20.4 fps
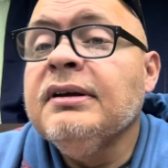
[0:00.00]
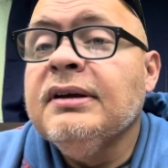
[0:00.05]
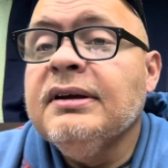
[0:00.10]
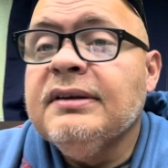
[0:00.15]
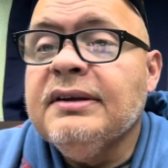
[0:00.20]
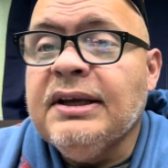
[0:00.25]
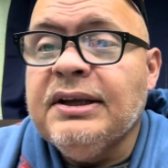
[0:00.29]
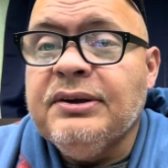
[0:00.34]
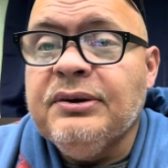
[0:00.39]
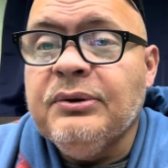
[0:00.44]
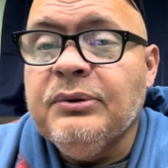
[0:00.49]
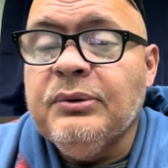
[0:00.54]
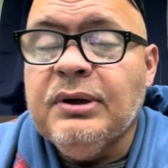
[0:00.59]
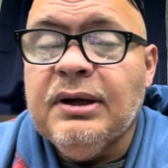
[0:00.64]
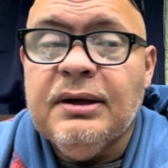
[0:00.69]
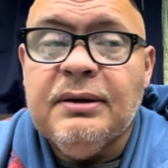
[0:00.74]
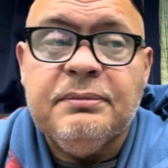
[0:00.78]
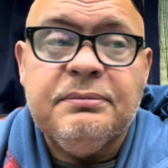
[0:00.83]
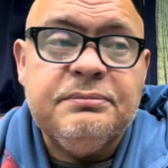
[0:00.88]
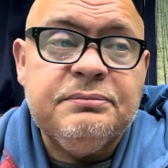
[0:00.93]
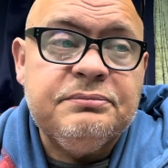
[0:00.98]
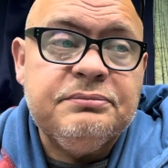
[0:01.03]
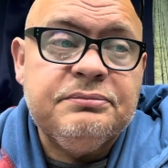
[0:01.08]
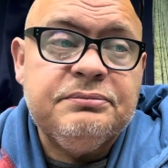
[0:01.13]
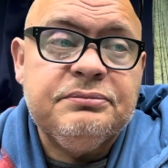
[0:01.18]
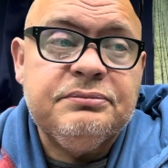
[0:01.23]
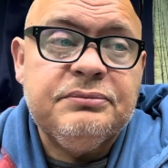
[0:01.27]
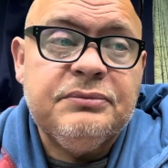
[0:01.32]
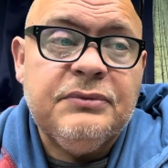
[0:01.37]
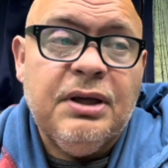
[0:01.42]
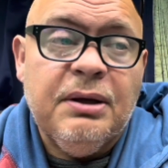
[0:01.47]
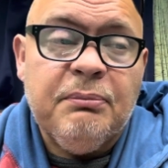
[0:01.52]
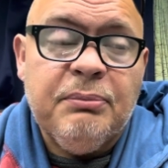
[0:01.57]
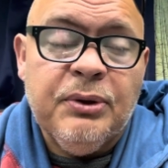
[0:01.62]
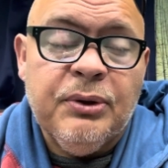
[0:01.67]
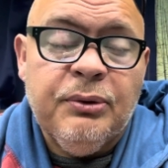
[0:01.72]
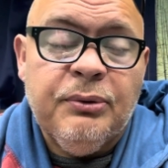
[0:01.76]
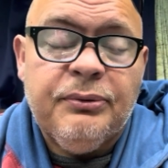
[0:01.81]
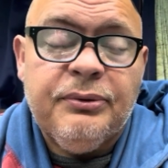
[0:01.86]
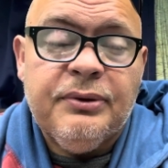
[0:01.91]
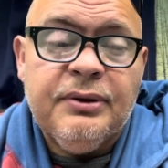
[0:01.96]
a
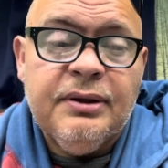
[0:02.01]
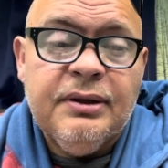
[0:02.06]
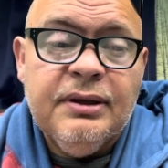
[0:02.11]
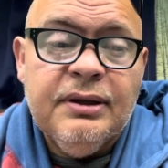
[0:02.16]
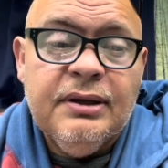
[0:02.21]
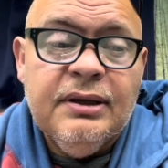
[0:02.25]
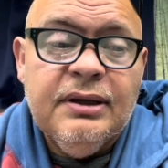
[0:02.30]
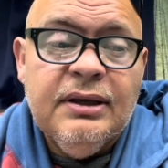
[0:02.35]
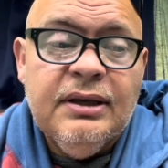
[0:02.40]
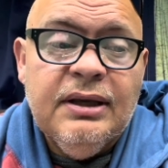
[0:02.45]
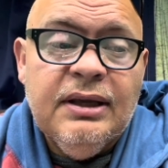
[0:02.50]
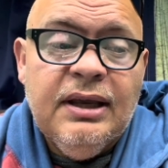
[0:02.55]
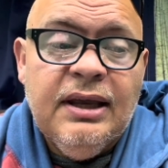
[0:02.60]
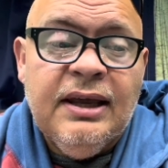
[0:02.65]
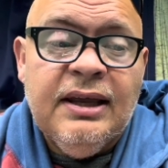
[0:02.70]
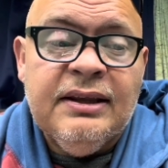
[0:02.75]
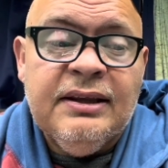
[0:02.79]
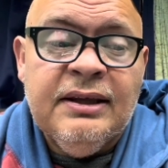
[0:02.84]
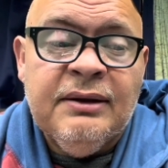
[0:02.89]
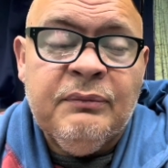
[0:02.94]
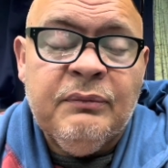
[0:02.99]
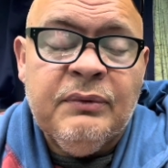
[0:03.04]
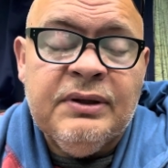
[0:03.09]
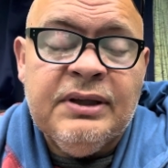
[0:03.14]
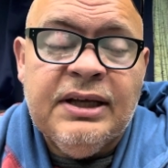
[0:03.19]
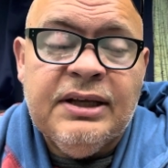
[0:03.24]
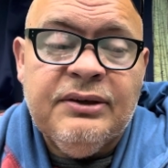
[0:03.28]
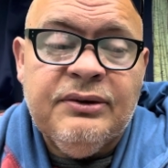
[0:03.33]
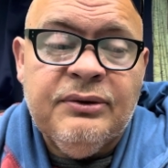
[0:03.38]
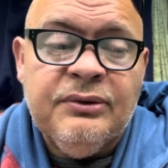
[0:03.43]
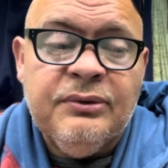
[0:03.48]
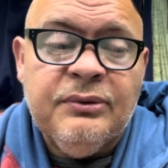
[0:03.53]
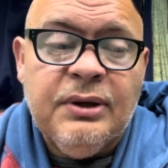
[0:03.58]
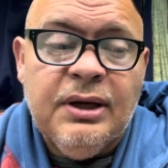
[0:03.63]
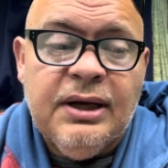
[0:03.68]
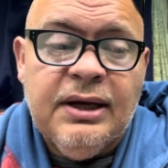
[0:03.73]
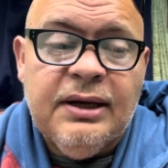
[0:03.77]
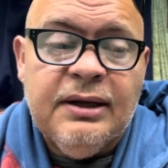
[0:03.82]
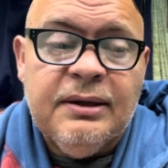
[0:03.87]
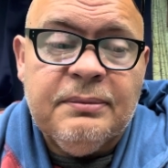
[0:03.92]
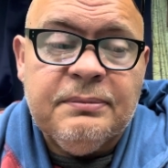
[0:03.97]
booth, and then when they
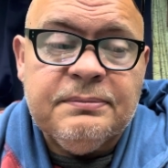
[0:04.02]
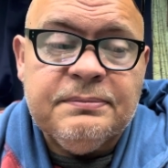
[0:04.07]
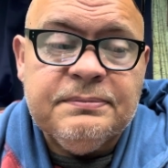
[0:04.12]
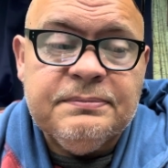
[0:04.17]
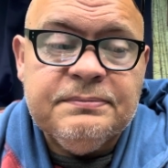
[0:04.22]
do